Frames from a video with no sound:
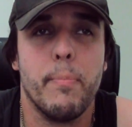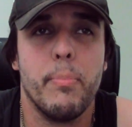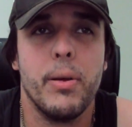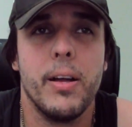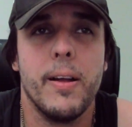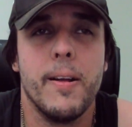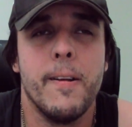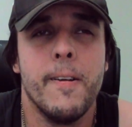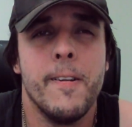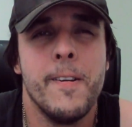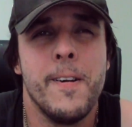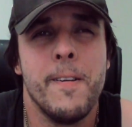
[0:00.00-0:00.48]

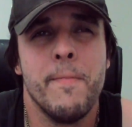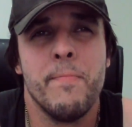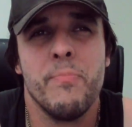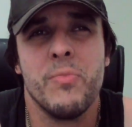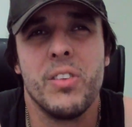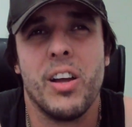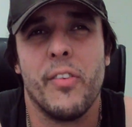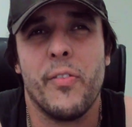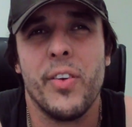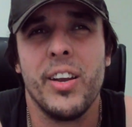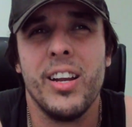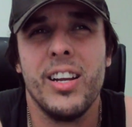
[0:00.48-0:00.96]
But
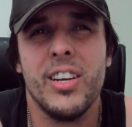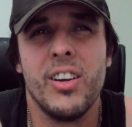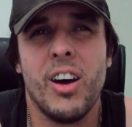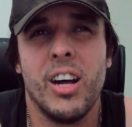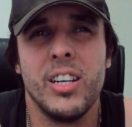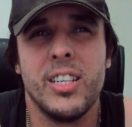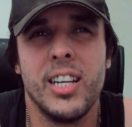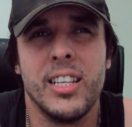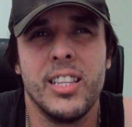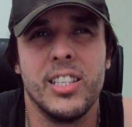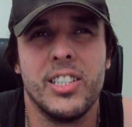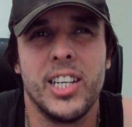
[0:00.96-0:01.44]
I feel like
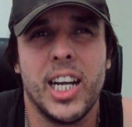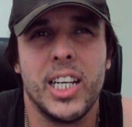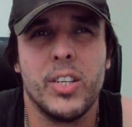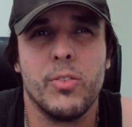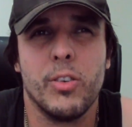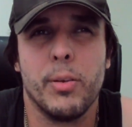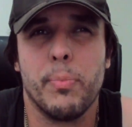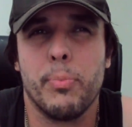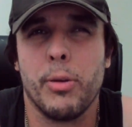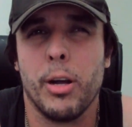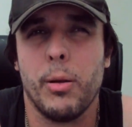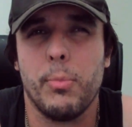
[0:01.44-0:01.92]
19th of
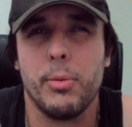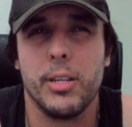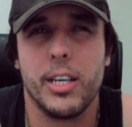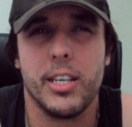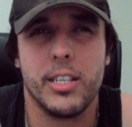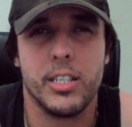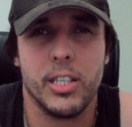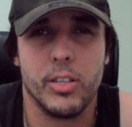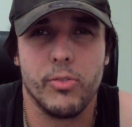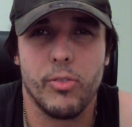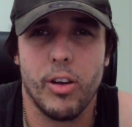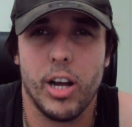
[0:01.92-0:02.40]
January probably
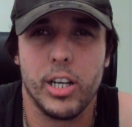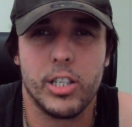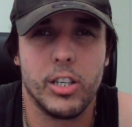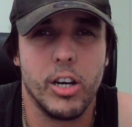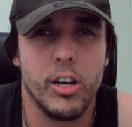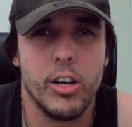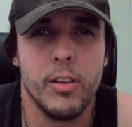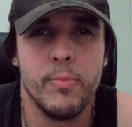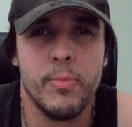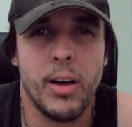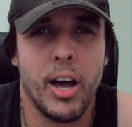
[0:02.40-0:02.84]
isn't the right go.